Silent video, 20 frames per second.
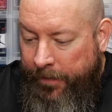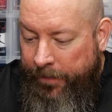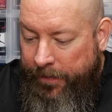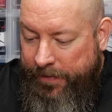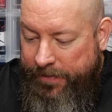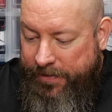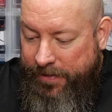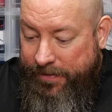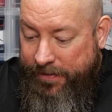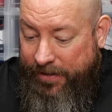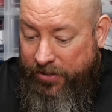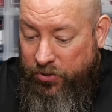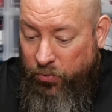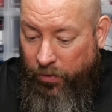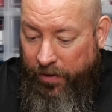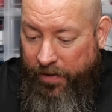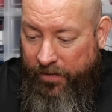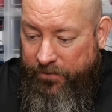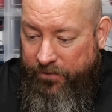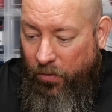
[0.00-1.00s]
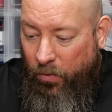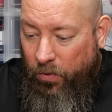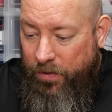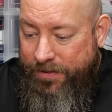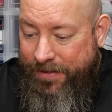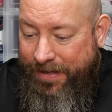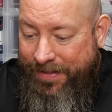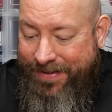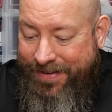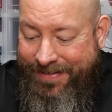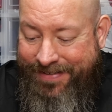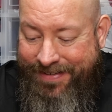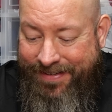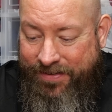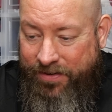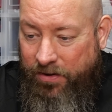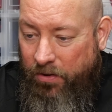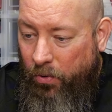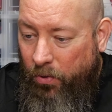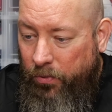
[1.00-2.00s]
This is a 2014. This is
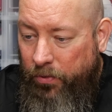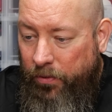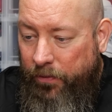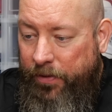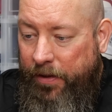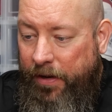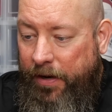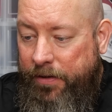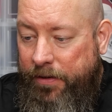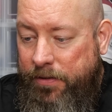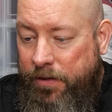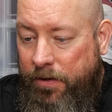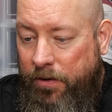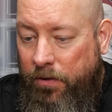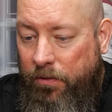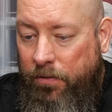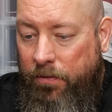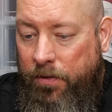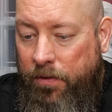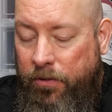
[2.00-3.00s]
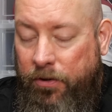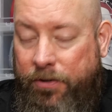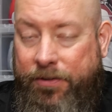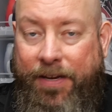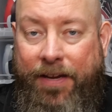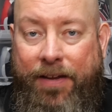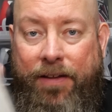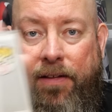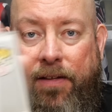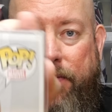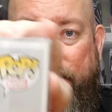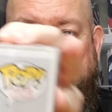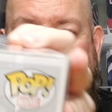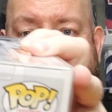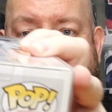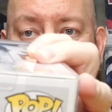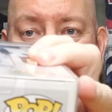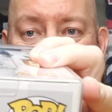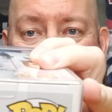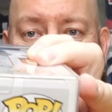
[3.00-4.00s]
an older thing too. looks like they
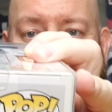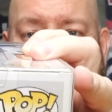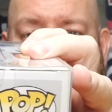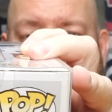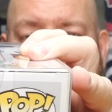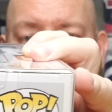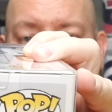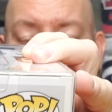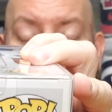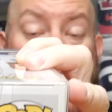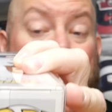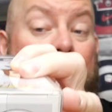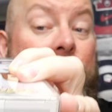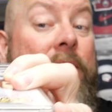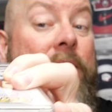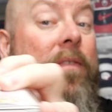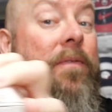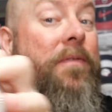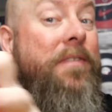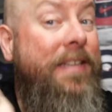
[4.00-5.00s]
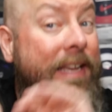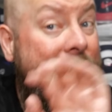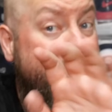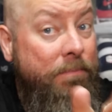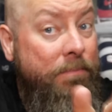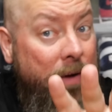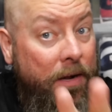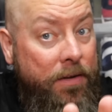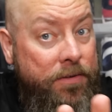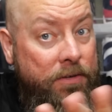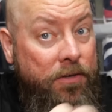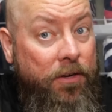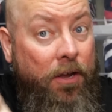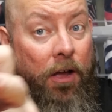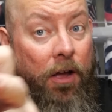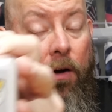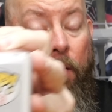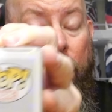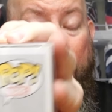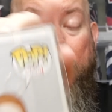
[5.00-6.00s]
had packaging 15 months
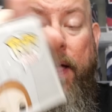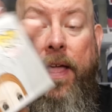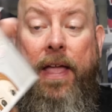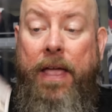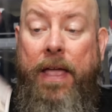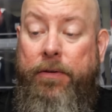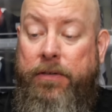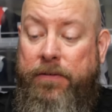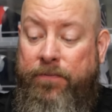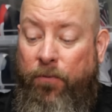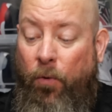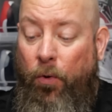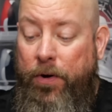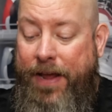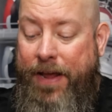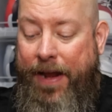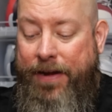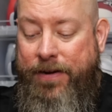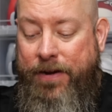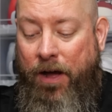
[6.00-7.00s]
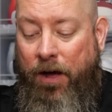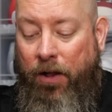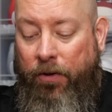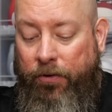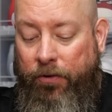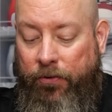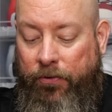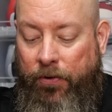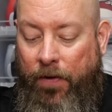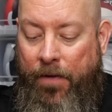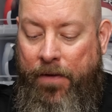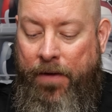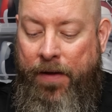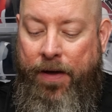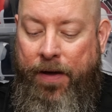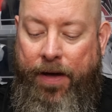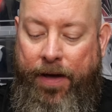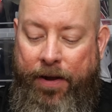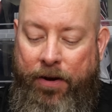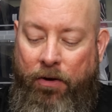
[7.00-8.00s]
ago. It was $48.
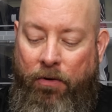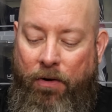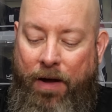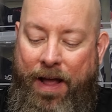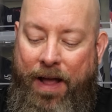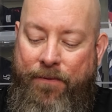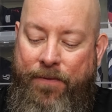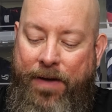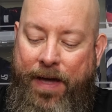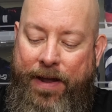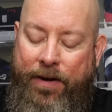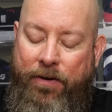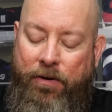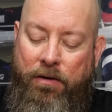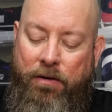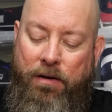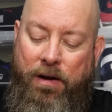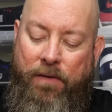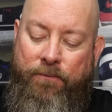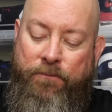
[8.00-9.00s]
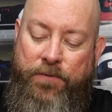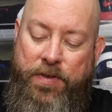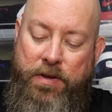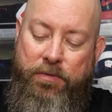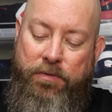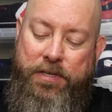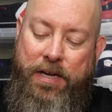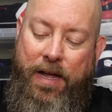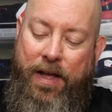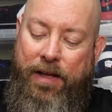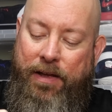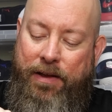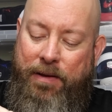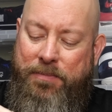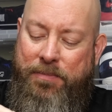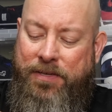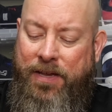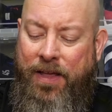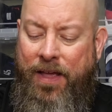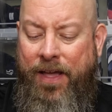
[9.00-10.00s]
I know I've had her a few
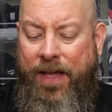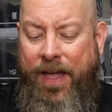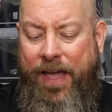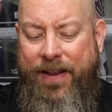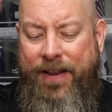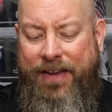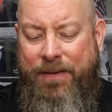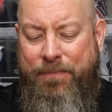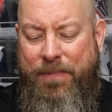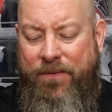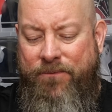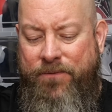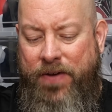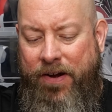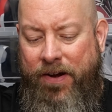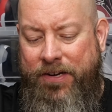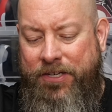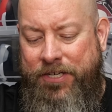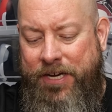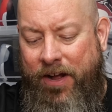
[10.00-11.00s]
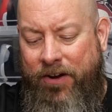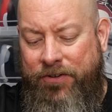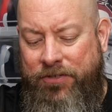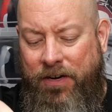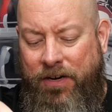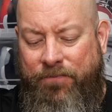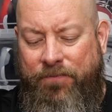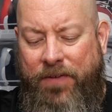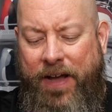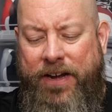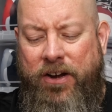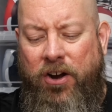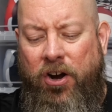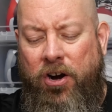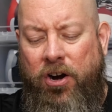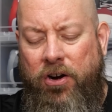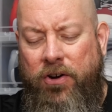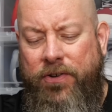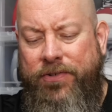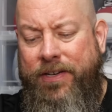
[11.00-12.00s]
times and it can be very challenging to find
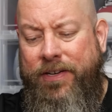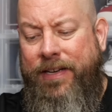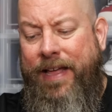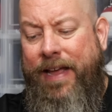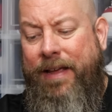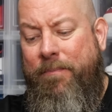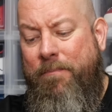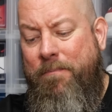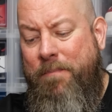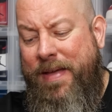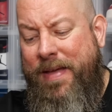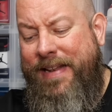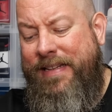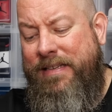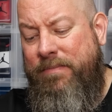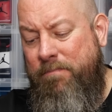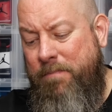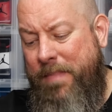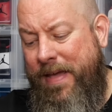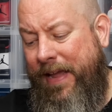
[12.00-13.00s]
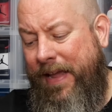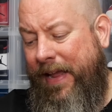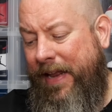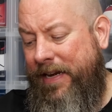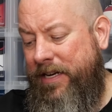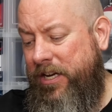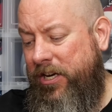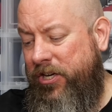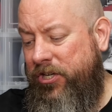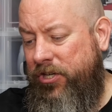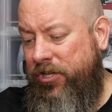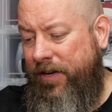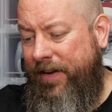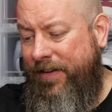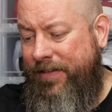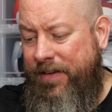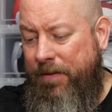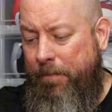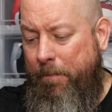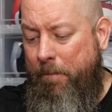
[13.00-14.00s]
hers in like mint mint condition.
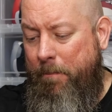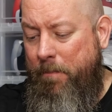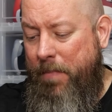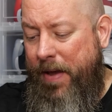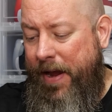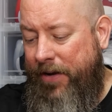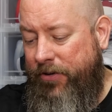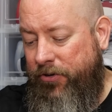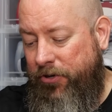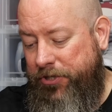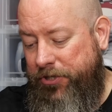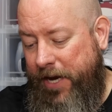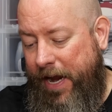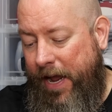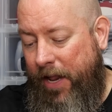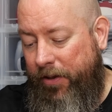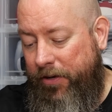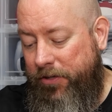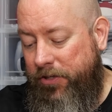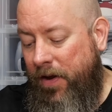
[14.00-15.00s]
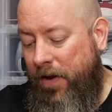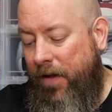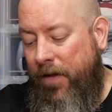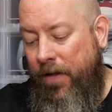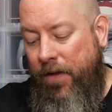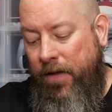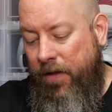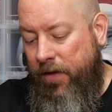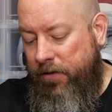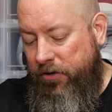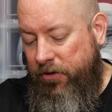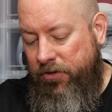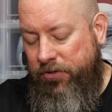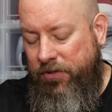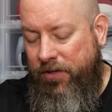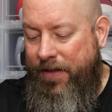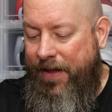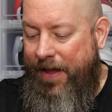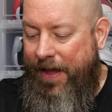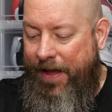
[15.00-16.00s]
It's a major challenge.
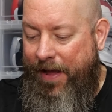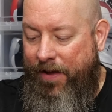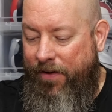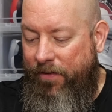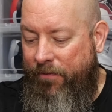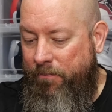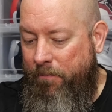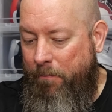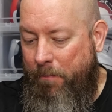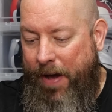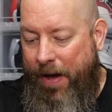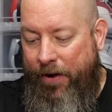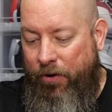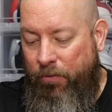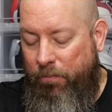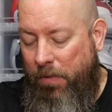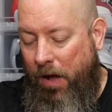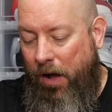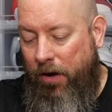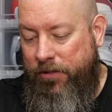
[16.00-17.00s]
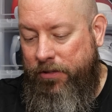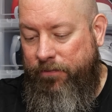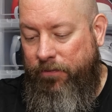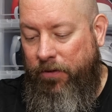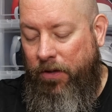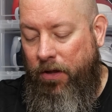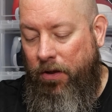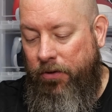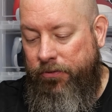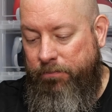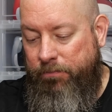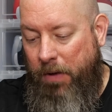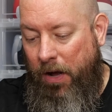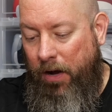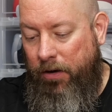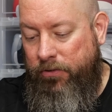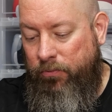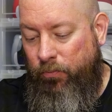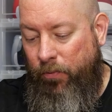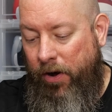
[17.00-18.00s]
Usually they have minor box flaws,
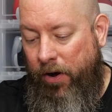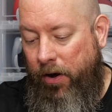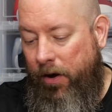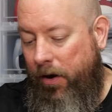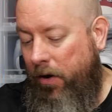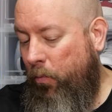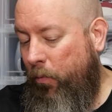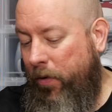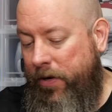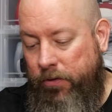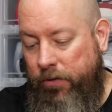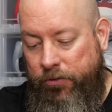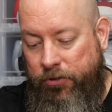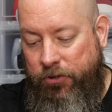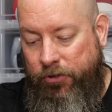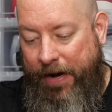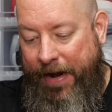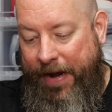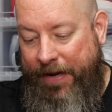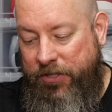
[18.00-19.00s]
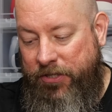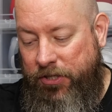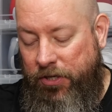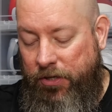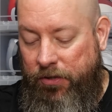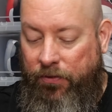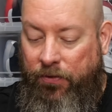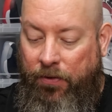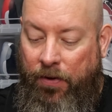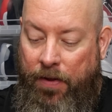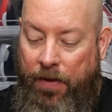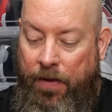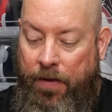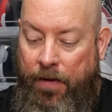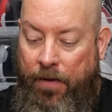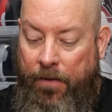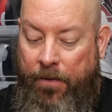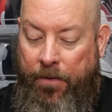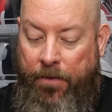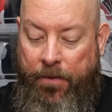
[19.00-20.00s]
box wear, window scratches.
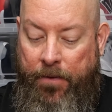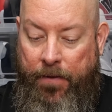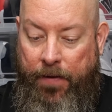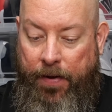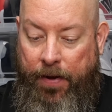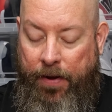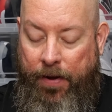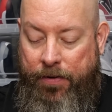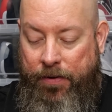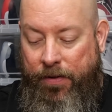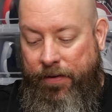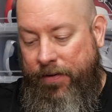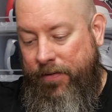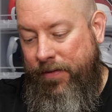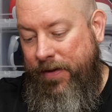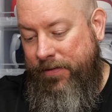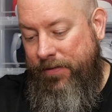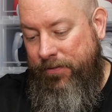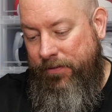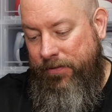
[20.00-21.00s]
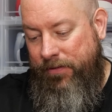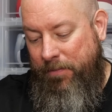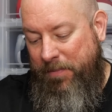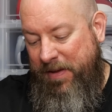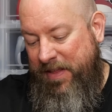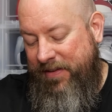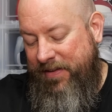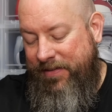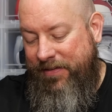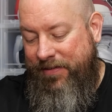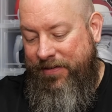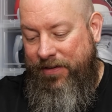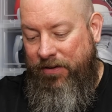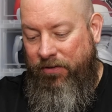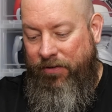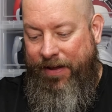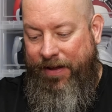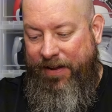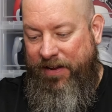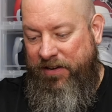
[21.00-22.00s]
And yeah, this was, I mean, this is still
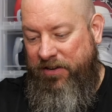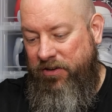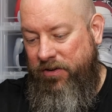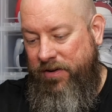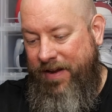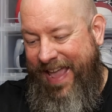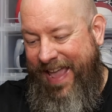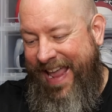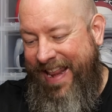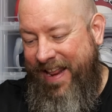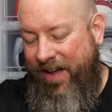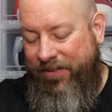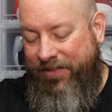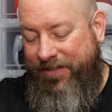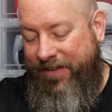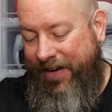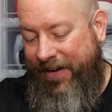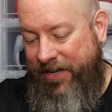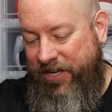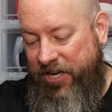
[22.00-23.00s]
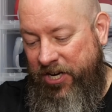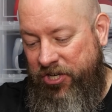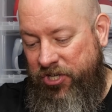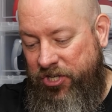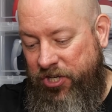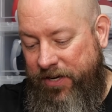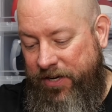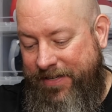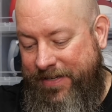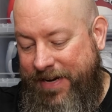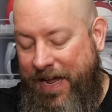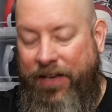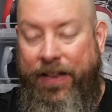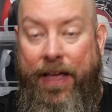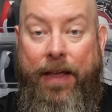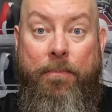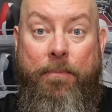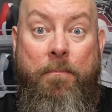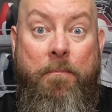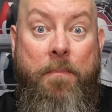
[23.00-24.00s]
like a good 8 out of 10 condition. It's not
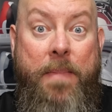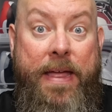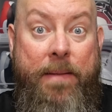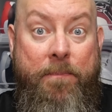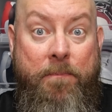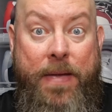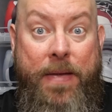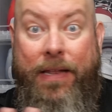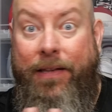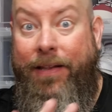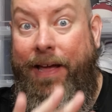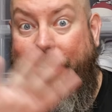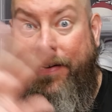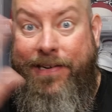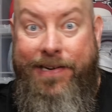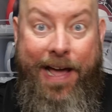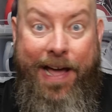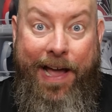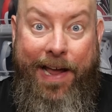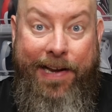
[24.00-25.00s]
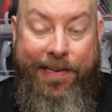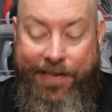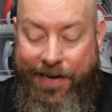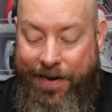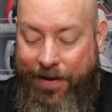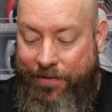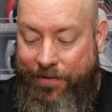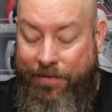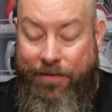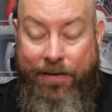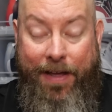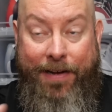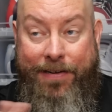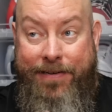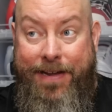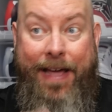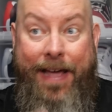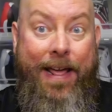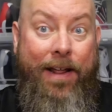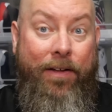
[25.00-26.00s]
like mint, mint, like 9, 10, like
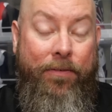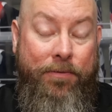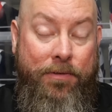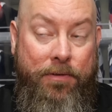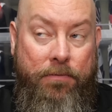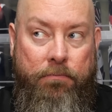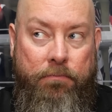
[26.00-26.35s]
9 out of